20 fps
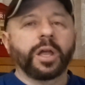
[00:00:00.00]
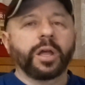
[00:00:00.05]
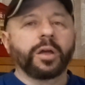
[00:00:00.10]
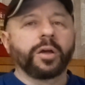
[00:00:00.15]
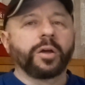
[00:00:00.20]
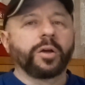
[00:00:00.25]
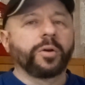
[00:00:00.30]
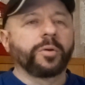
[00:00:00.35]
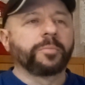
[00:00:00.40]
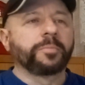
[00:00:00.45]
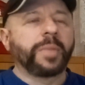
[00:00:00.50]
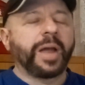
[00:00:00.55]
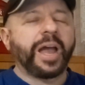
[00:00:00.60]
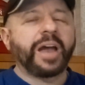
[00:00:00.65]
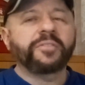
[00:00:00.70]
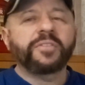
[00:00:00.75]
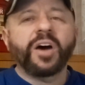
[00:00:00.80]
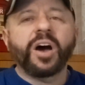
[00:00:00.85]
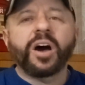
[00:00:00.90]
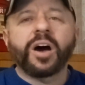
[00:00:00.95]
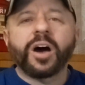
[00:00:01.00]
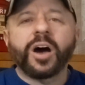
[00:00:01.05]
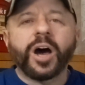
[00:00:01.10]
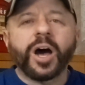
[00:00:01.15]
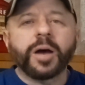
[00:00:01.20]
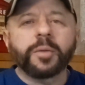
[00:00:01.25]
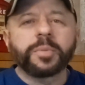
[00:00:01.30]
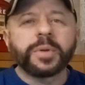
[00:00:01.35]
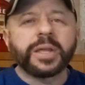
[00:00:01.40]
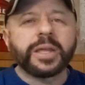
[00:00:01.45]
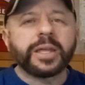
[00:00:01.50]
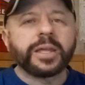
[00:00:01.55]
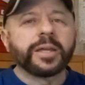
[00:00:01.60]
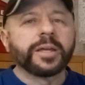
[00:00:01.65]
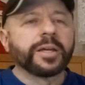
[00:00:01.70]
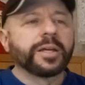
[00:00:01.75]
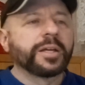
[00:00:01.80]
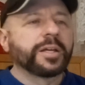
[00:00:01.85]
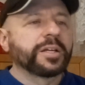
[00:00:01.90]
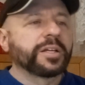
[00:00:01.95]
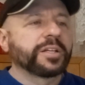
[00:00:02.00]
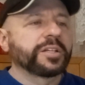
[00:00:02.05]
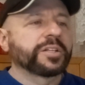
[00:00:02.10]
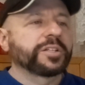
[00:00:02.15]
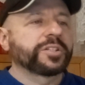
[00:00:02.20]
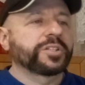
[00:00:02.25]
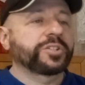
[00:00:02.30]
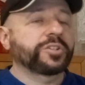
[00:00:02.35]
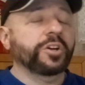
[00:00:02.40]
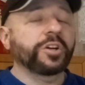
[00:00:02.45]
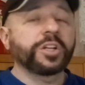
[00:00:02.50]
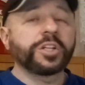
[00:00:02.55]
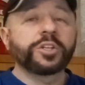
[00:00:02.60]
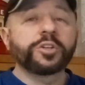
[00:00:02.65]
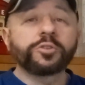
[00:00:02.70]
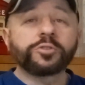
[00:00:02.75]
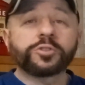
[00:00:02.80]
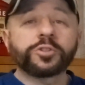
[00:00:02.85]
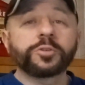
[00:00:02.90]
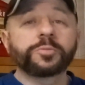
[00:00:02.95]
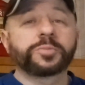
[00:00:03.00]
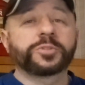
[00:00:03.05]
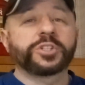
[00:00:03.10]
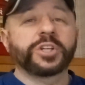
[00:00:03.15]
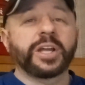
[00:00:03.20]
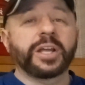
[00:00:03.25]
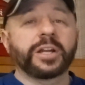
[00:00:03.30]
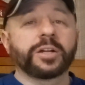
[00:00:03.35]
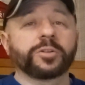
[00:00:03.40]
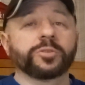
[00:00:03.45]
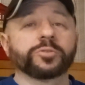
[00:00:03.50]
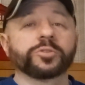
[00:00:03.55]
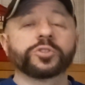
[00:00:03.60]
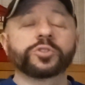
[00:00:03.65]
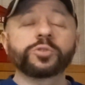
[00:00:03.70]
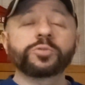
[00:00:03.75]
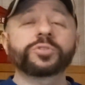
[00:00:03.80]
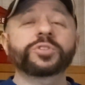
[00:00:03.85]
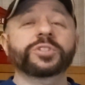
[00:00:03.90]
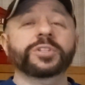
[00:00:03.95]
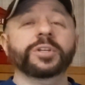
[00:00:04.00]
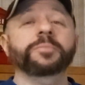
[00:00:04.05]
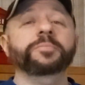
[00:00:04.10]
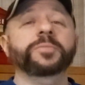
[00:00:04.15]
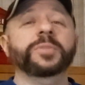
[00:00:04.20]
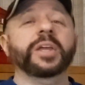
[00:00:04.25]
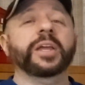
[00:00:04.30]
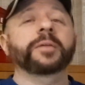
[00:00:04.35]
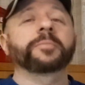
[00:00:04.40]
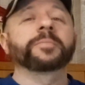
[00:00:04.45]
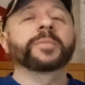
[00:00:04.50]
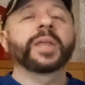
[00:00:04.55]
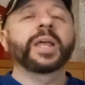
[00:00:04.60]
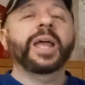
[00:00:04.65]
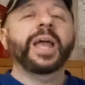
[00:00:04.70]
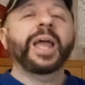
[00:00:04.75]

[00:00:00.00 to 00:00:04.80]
Um, have a hobby. Start a YouTube channel. Do something.